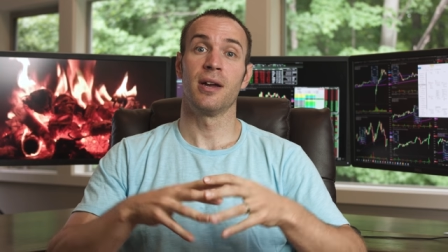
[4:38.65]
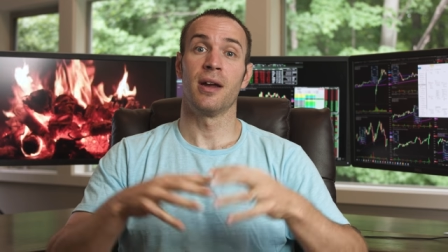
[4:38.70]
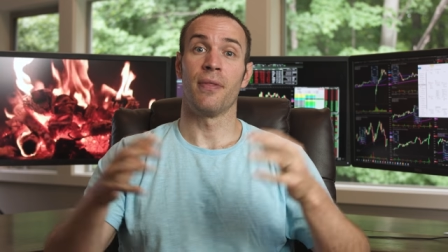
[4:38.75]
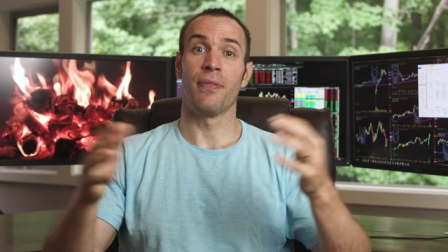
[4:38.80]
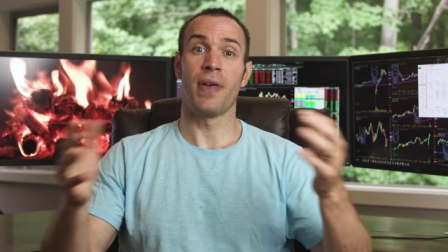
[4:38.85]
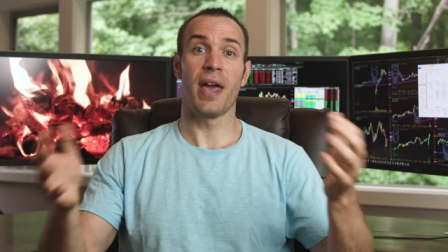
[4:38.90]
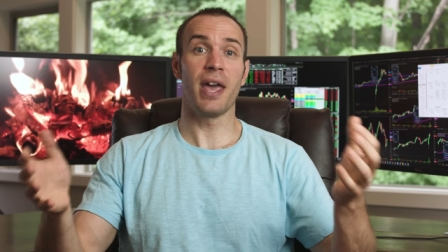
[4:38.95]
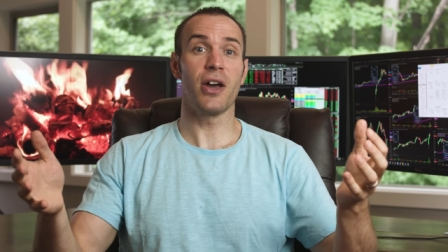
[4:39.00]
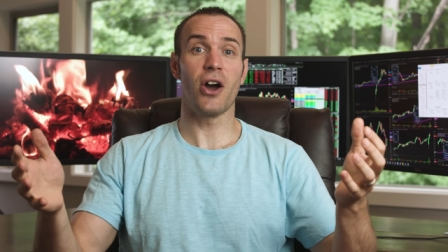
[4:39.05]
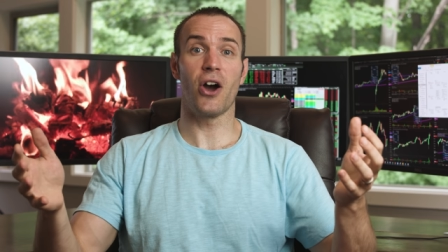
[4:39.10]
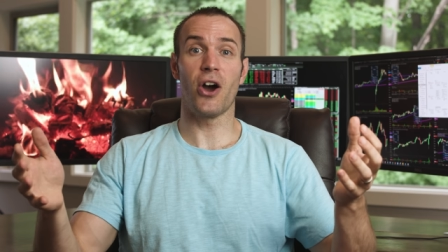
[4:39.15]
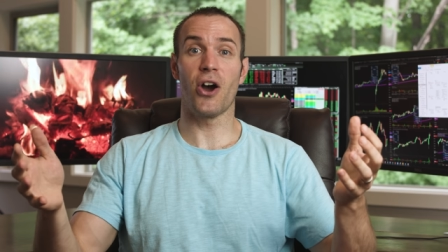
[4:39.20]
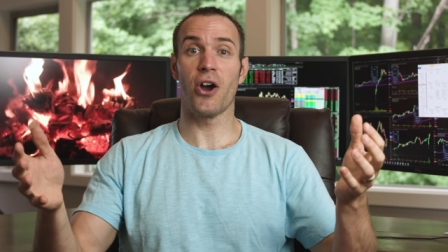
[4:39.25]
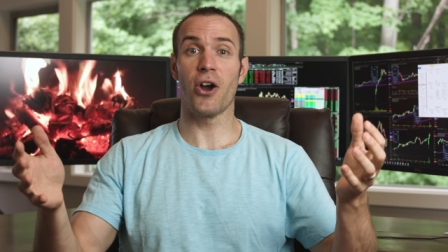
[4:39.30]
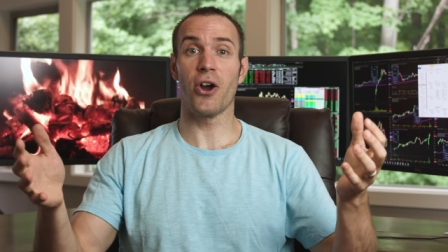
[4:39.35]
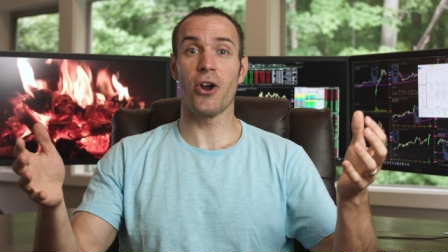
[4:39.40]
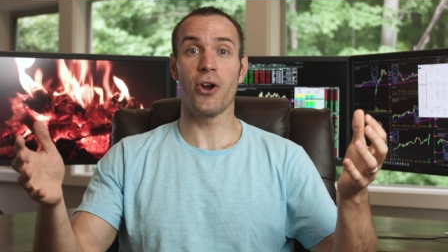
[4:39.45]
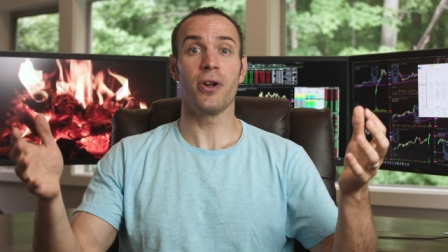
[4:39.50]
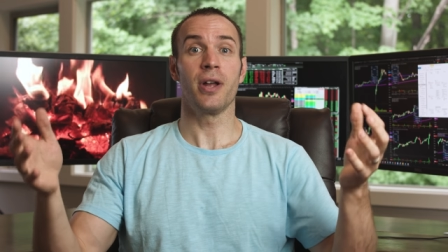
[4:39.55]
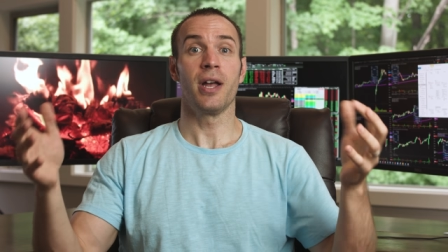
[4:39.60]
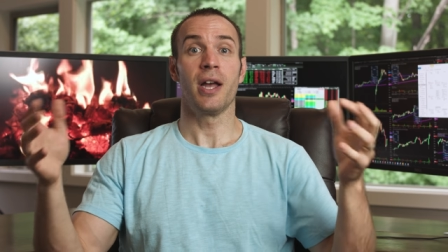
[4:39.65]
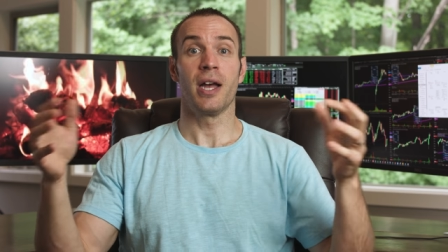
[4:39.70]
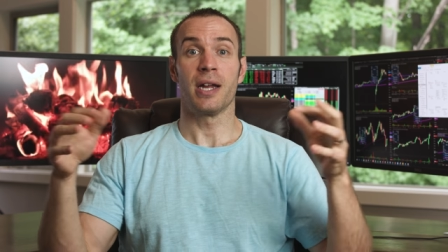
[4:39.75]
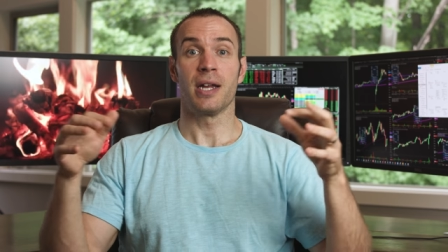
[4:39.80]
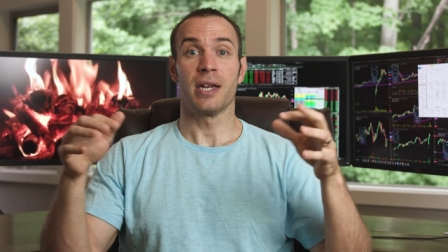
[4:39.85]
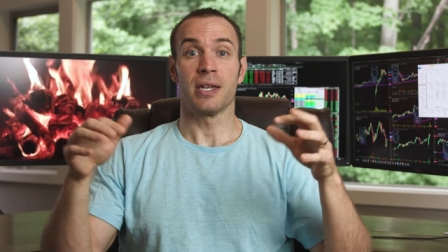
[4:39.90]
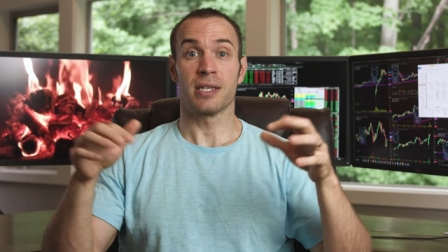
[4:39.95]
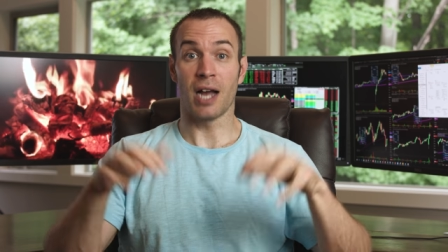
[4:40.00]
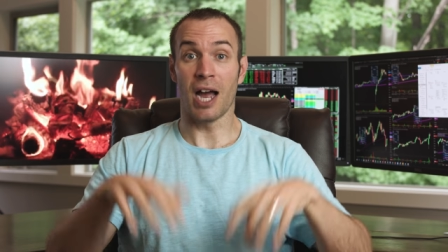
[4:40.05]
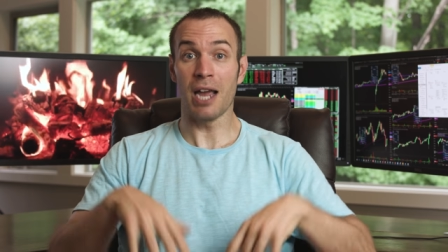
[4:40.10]
they are
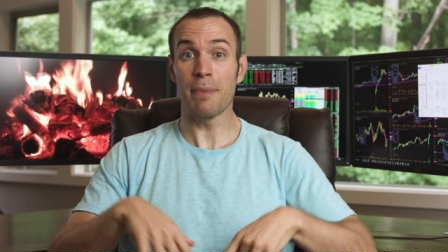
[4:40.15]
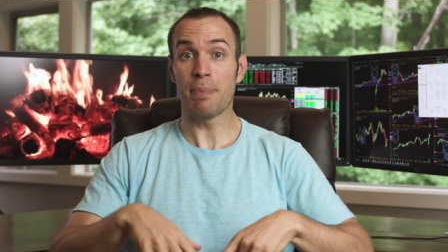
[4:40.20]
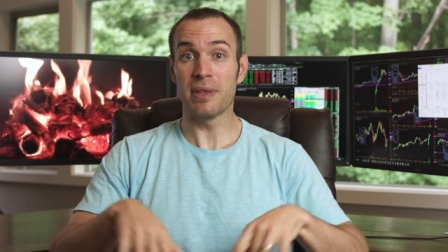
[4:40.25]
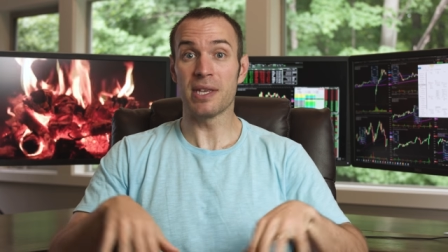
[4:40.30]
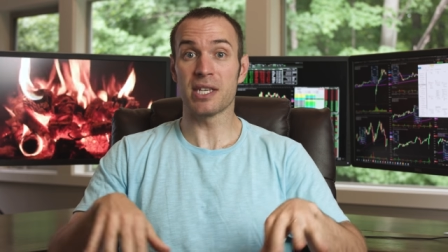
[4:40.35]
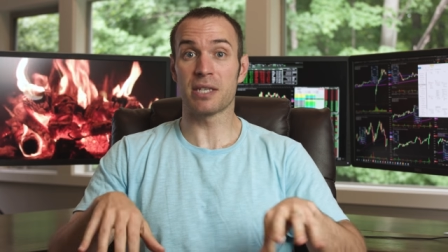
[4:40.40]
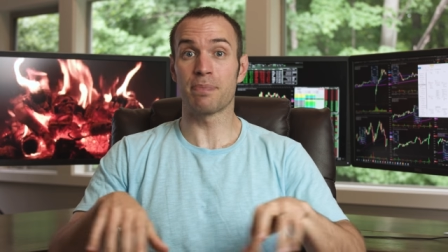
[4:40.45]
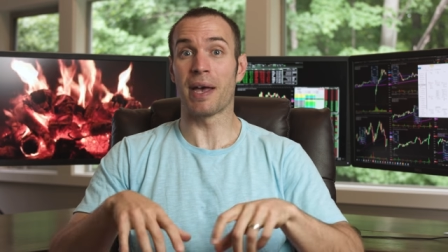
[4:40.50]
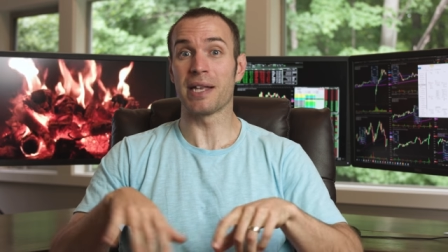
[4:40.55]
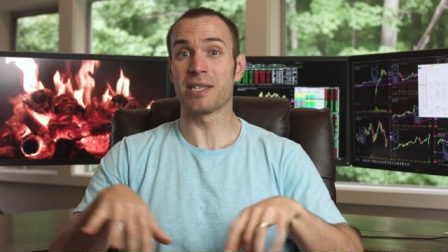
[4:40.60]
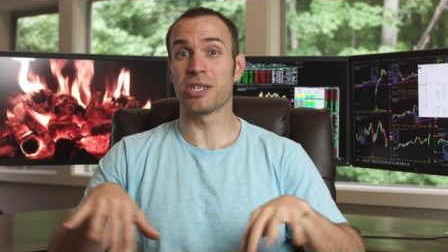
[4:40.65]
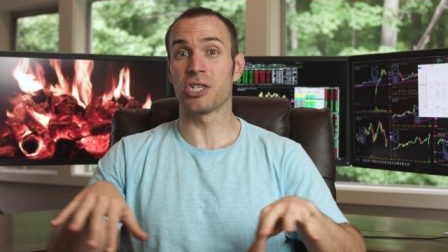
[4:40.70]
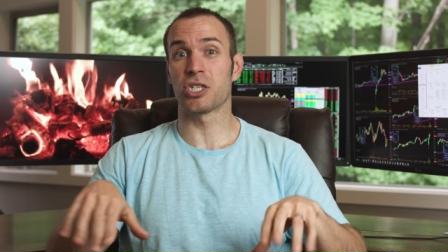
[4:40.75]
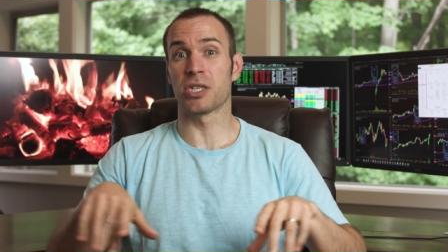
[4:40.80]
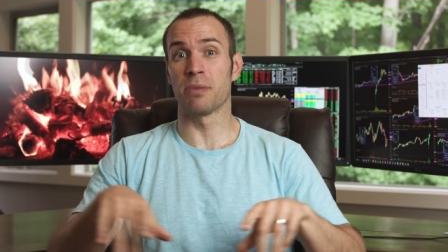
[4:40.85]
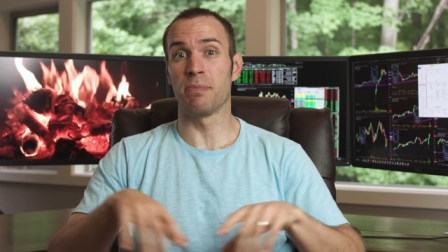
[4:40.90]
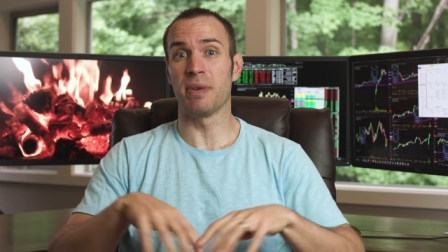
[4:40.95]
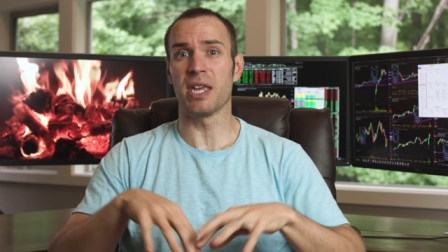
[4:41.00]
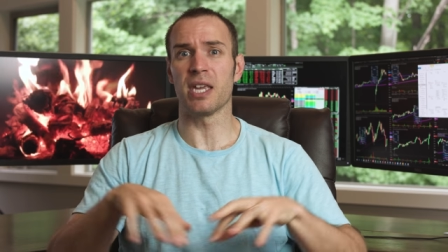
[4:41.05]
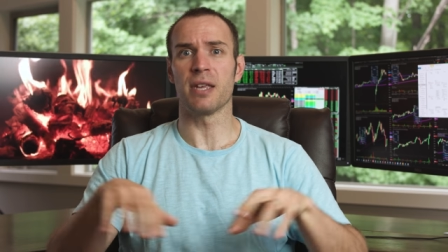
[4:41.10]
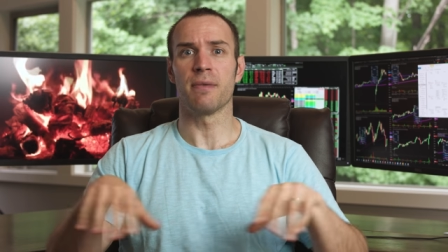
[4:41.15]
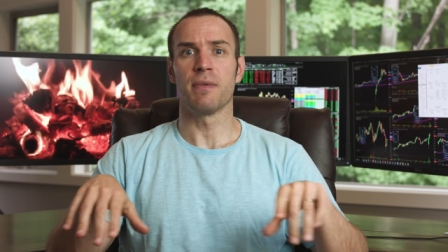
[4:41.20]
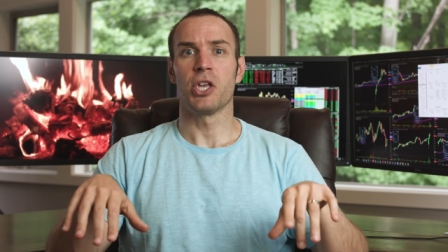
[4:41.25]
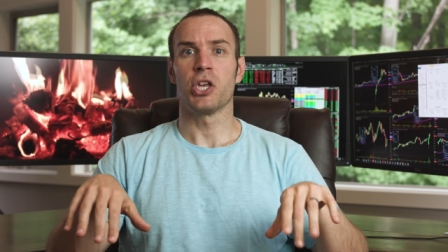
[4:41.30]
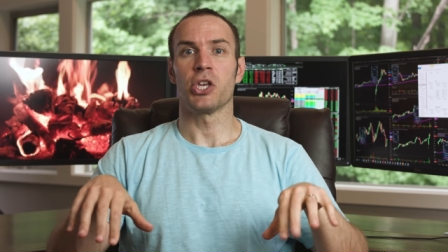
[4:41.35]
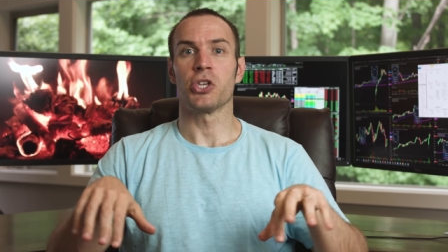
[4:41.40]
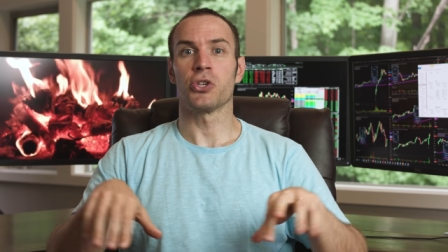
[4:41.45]
typing this message to me.